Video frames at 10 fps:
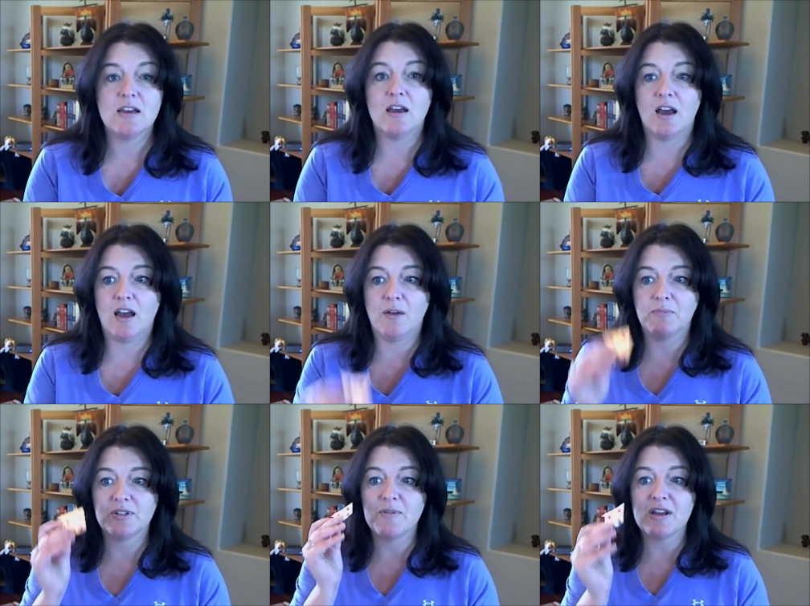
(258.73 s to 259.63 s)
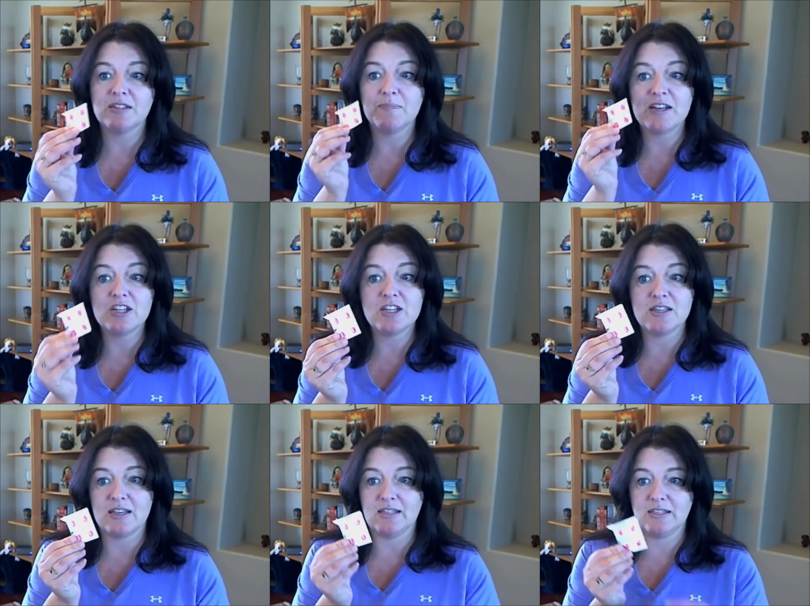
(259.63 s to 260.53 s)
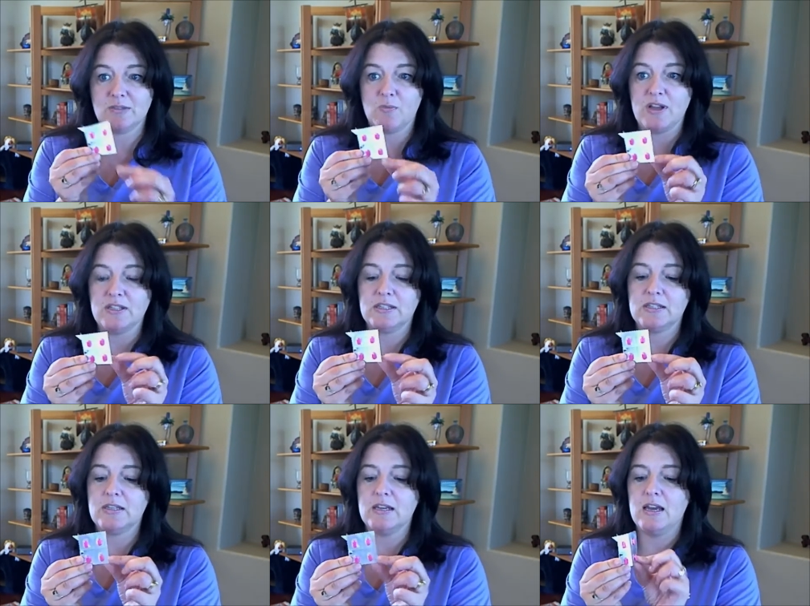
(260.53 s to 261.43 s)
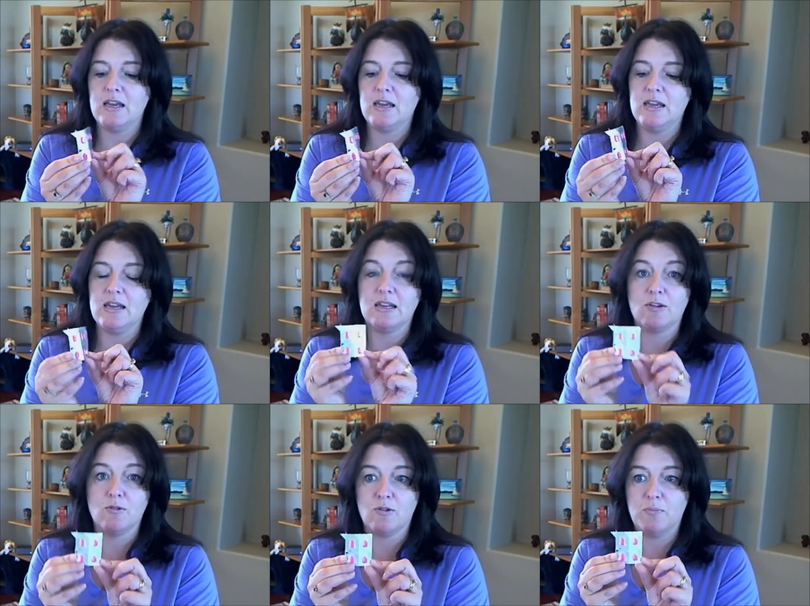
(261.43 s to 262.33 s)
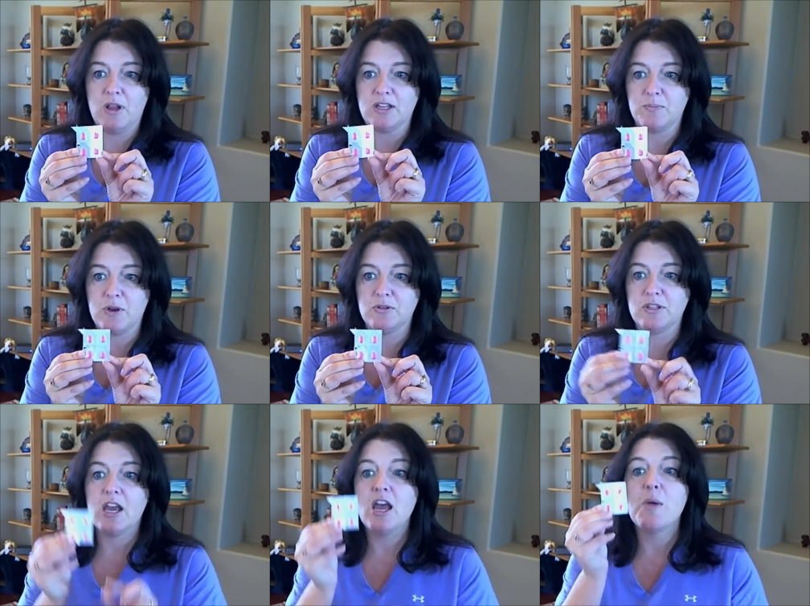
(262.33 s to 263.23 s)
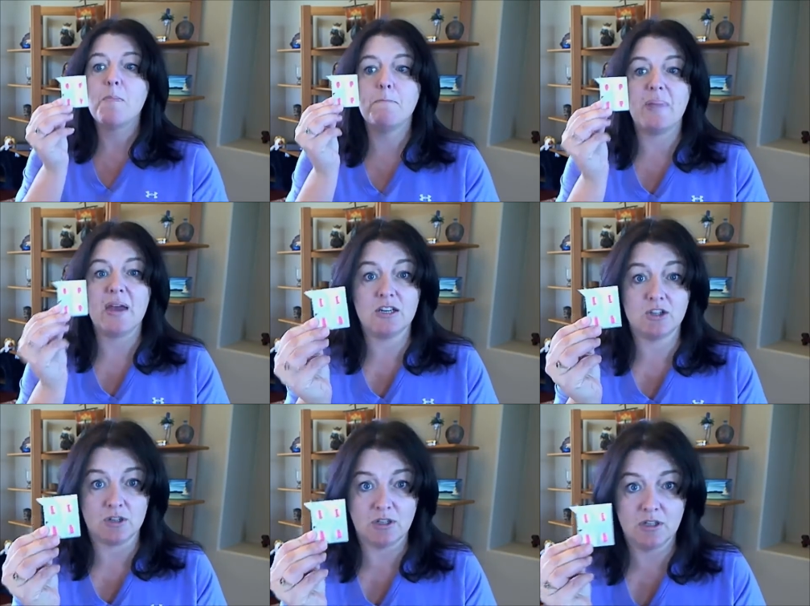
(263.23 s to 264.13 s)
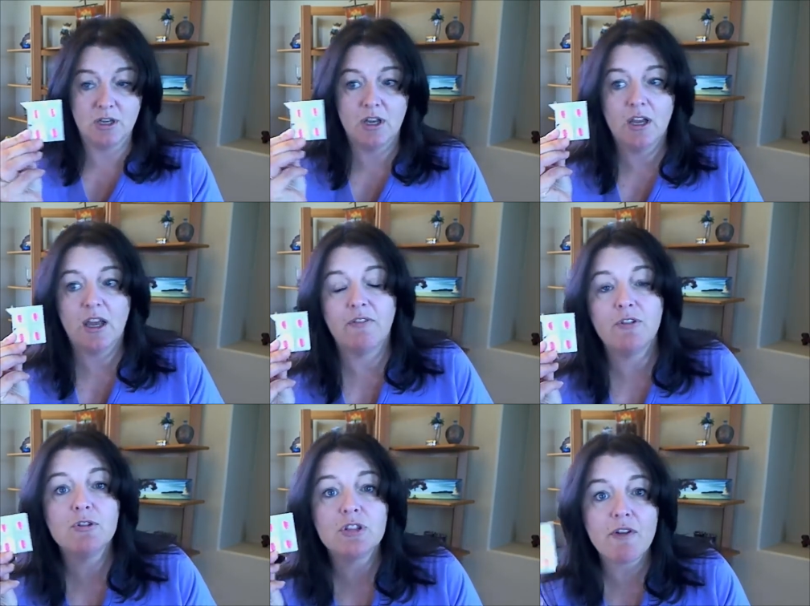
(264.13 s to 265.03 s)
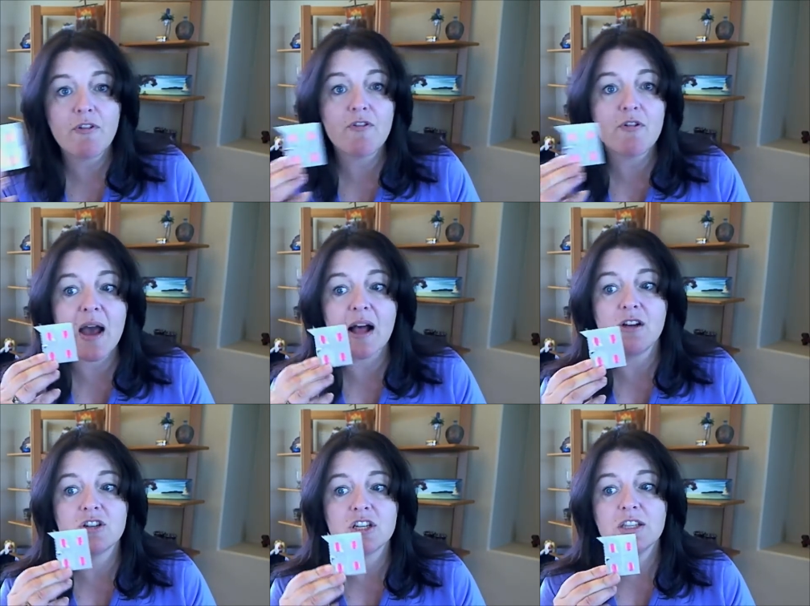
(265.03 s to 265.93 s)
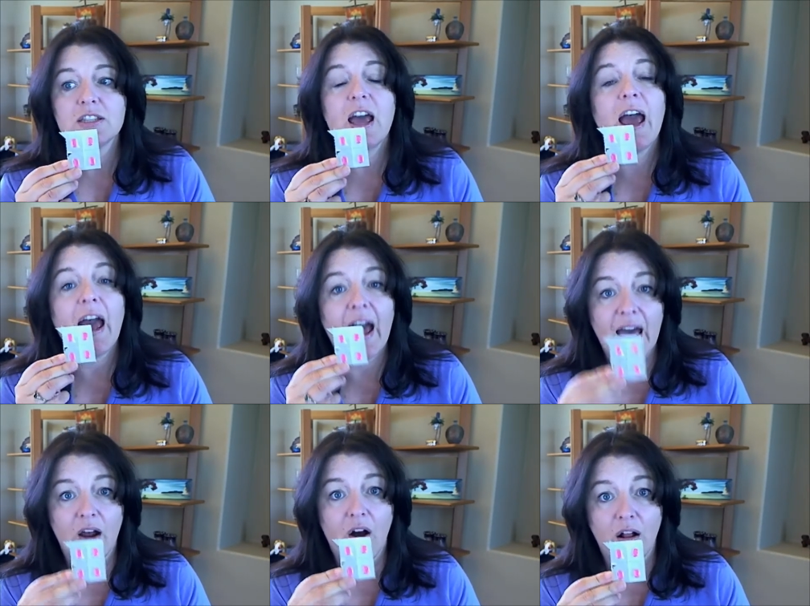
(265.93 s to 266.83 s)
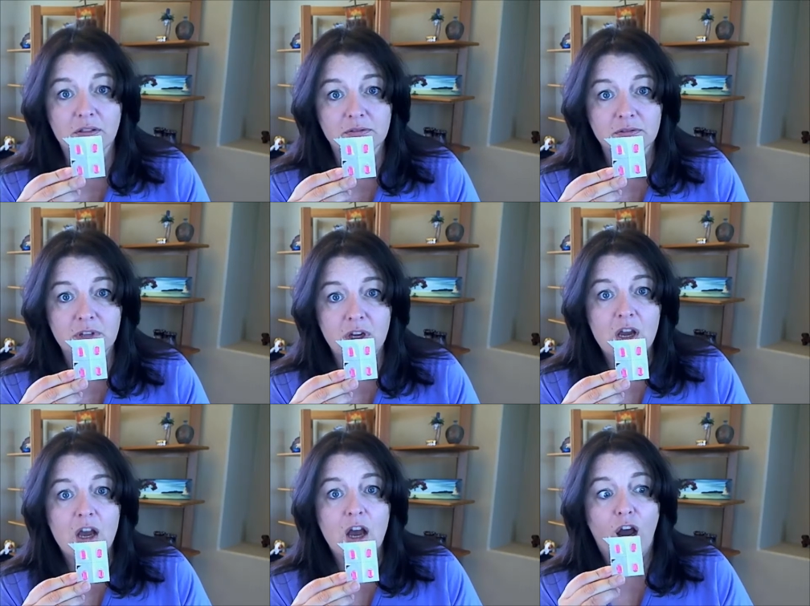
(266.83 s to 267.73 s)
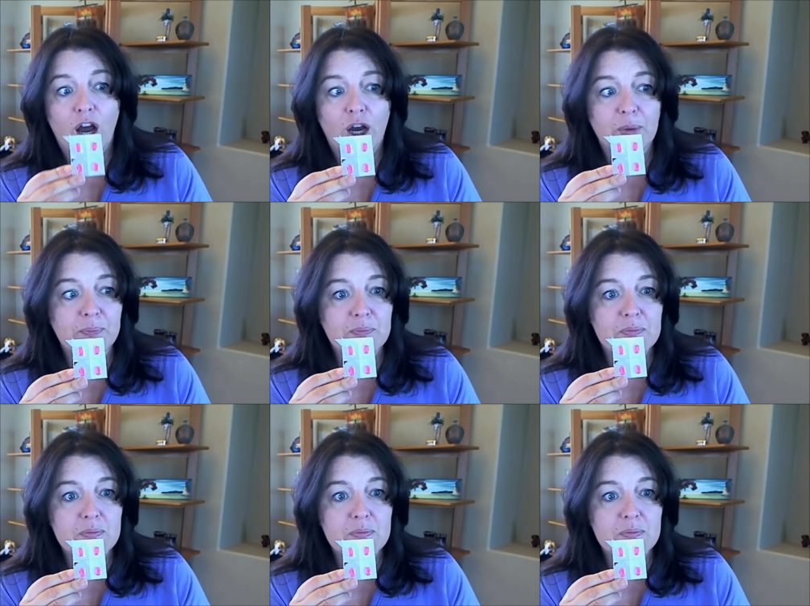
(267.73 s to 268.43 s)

Um, someone else mentioned this once uh, in a Google Plus post. Benadryl. If you suffer from allergies at all, um,